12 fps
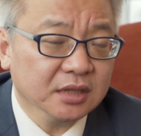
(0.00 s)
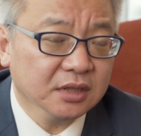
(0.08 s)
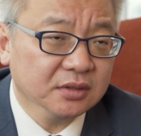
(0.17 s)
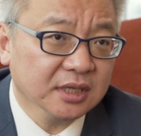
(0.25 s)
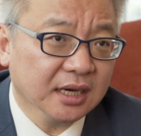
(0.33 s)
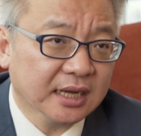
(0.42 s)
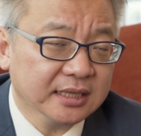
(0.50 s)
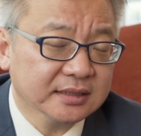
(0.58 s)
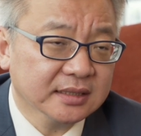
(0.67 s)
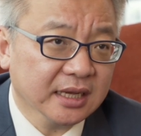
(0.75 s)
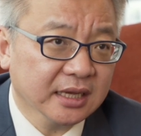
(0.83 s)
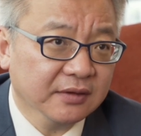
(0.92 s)

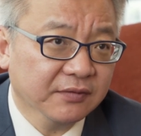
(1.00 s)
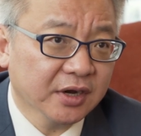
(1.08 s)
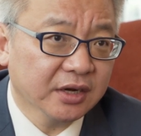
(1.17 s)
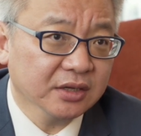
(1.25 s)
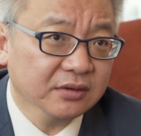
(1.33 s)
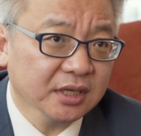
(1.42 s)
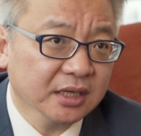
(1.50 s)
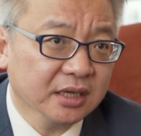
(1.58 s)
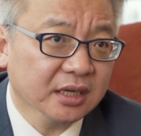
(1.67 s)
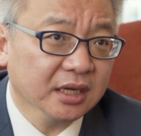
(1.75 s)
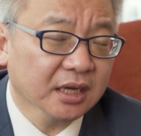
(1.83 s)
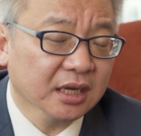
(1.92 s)
utilize a very unique